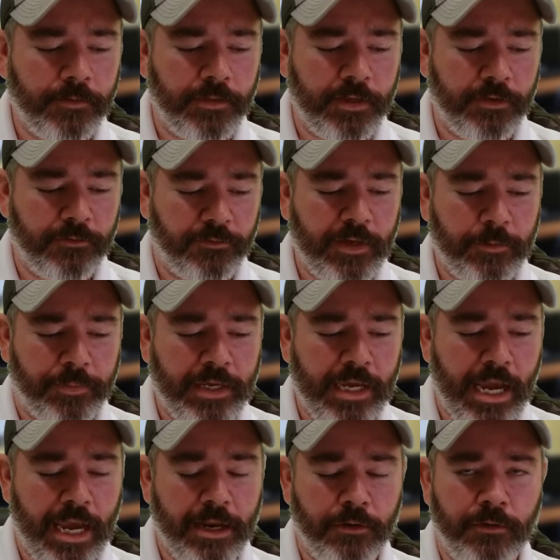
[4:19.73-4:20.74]

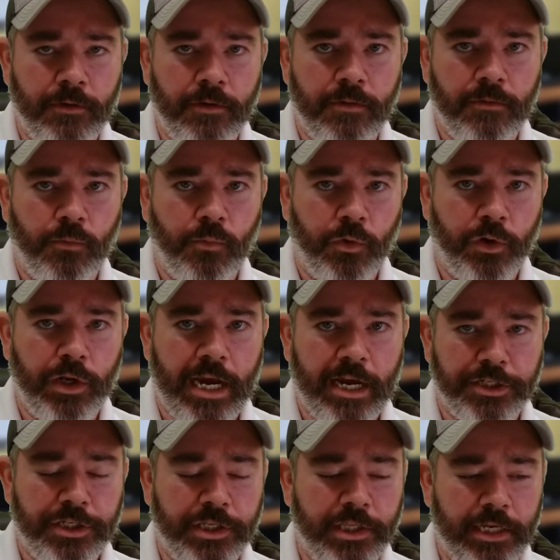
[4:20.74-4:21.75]
VPN would
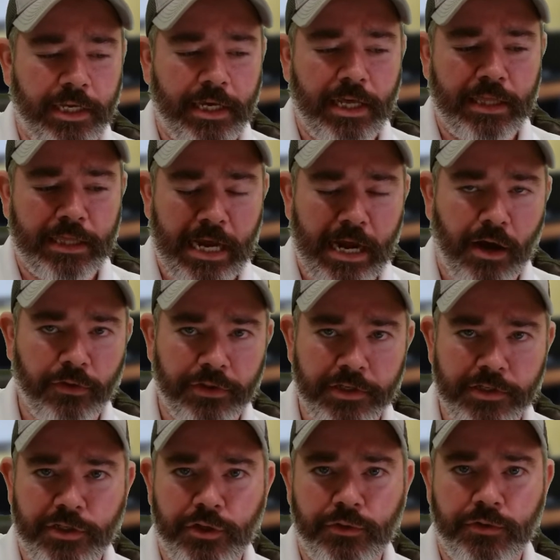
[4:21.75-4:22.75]
actually allow
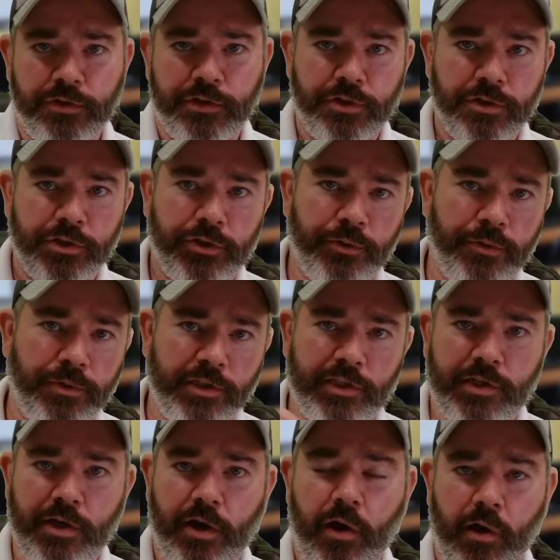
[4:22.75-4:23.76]
this user to
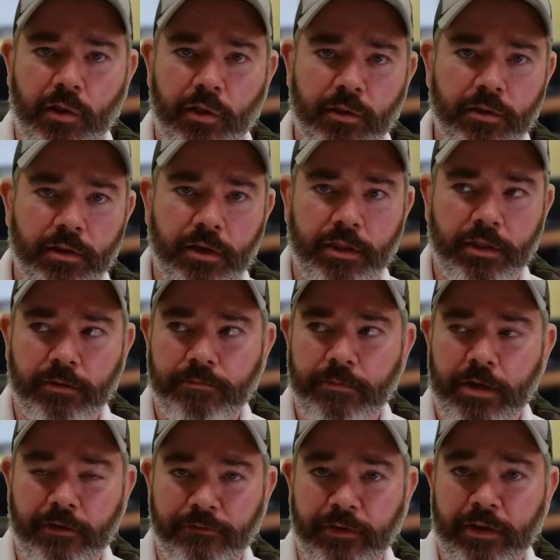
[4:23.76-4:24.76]
install
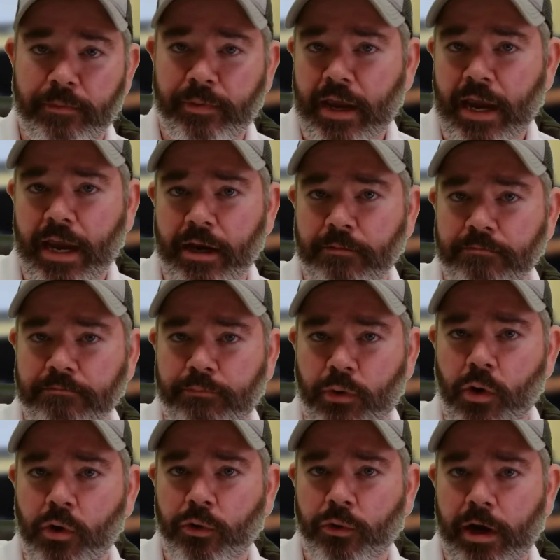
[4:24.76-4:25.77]
a VPN
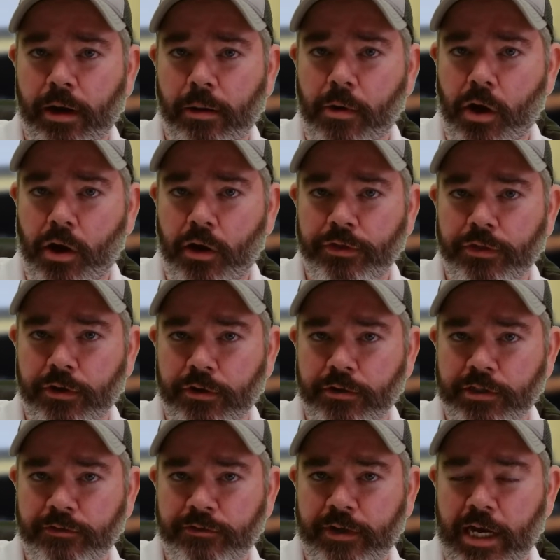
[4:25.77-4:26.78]
program on their
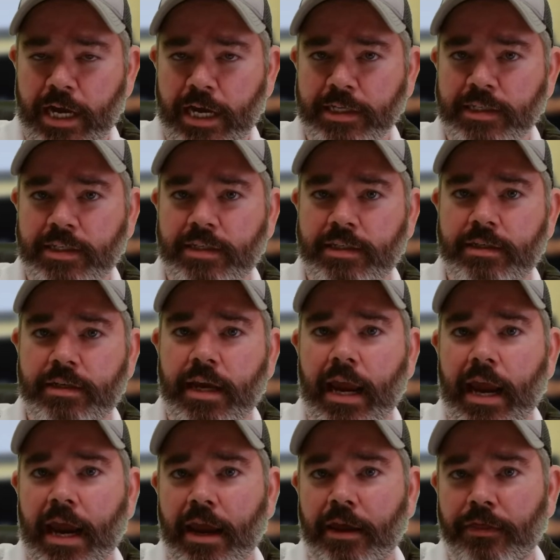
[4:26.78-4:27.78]
device,
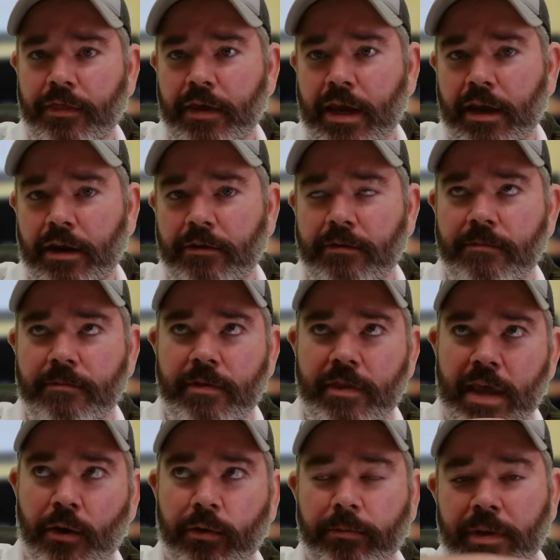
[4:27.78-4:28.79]
and then
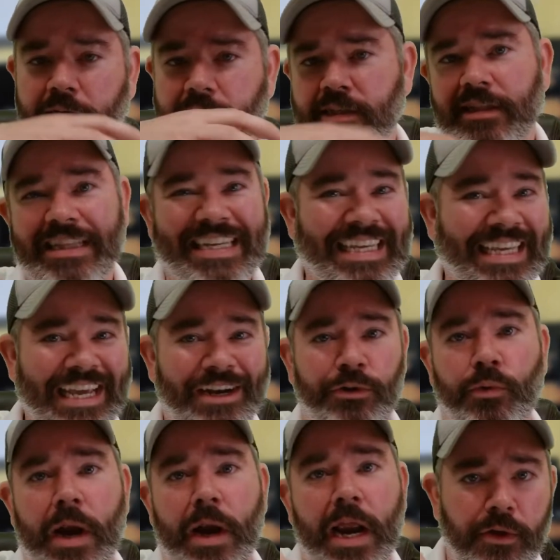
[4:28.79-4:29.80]
that would basically get
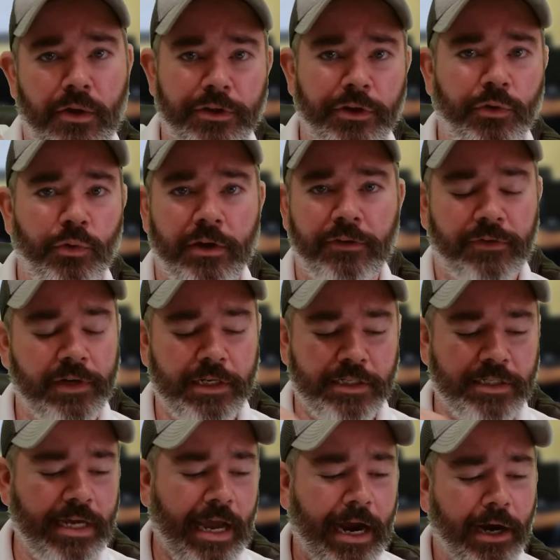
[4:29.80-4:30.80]
around the GRYPHON
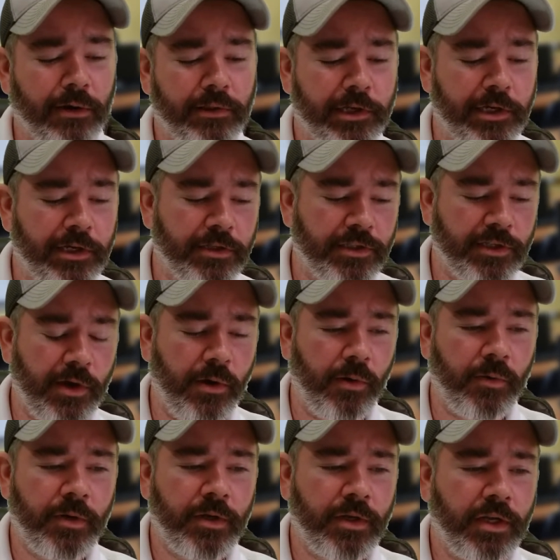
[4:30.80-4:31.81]
entirely, so
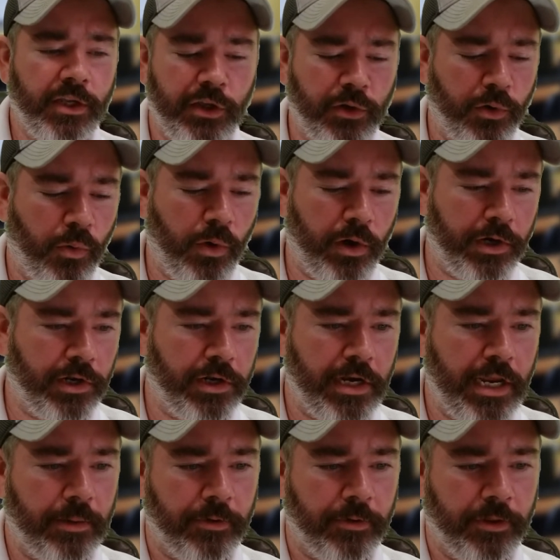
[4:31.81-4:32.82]
you don't want to
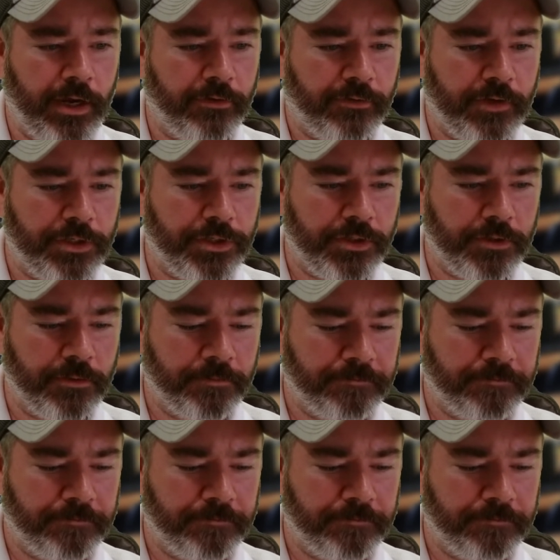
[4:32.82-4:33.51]
enable that feature.